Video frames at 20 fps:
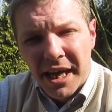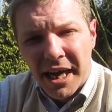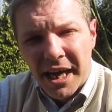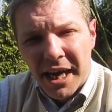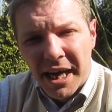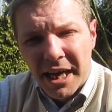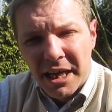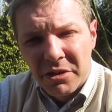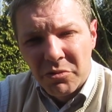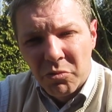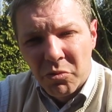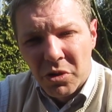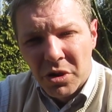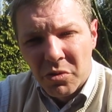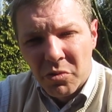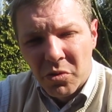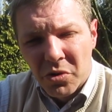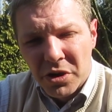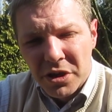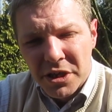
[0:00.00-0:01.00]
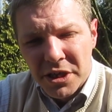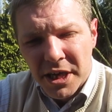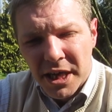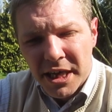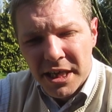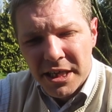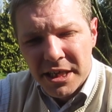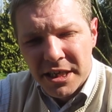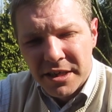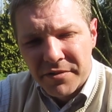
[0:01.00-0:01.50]
And what I want to
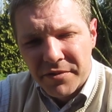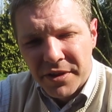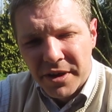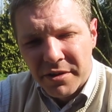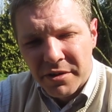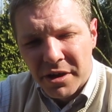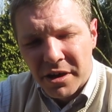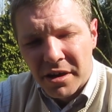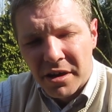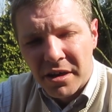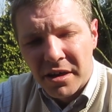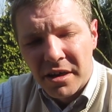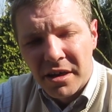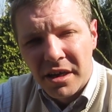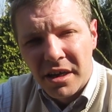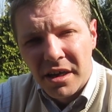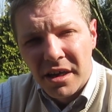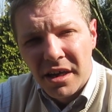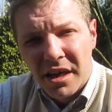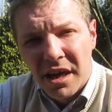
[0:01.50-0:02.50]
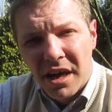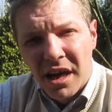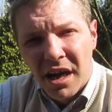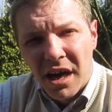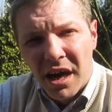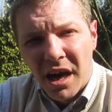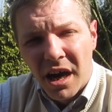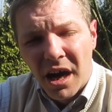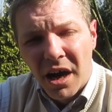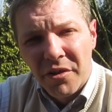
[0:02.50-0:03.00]
say is, if there are
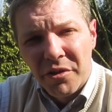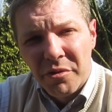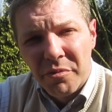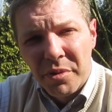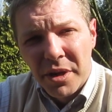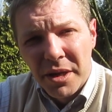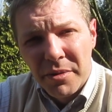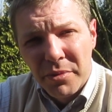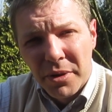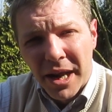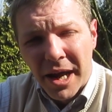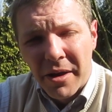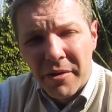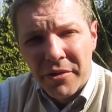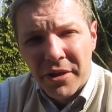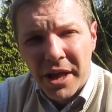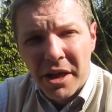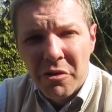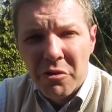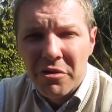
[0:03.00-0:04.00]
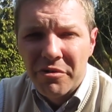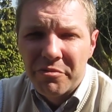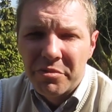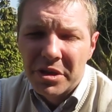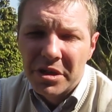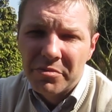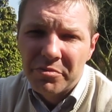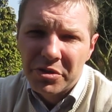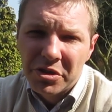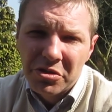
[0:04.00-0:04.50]
other people out there who have
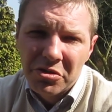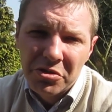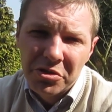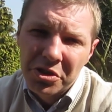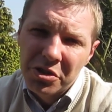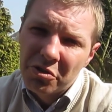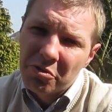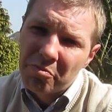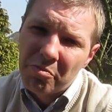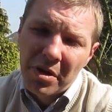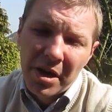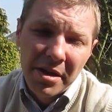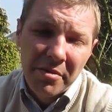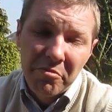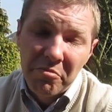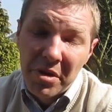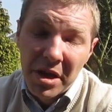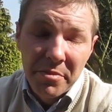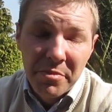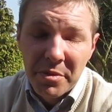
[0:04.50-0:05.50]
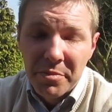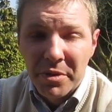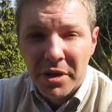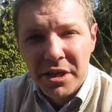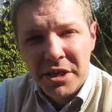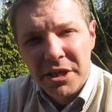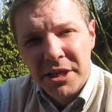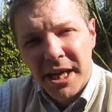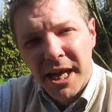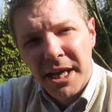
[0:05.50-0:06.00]
been abused, maybe by
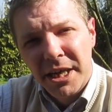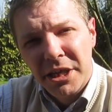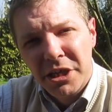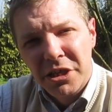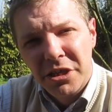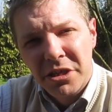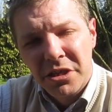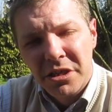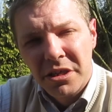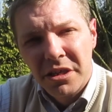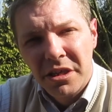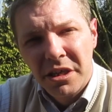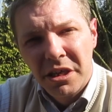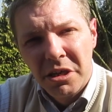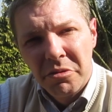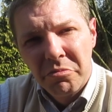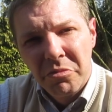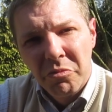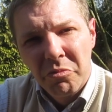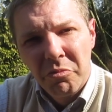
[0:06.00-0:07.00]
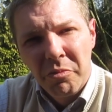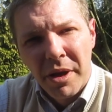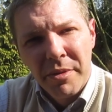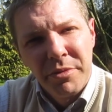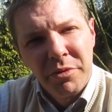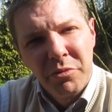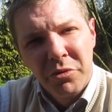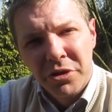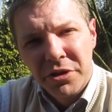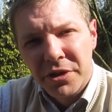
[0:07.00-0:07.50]
Standish,
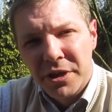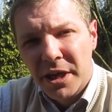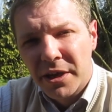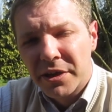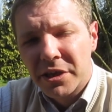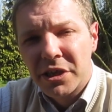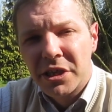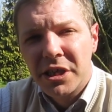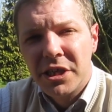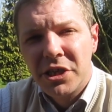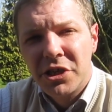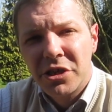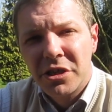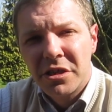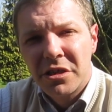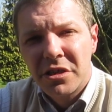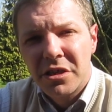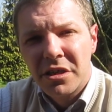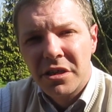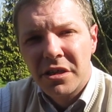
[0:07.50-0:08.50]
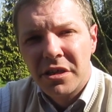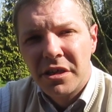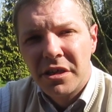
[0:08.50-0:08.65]
maybe one of the other teachers,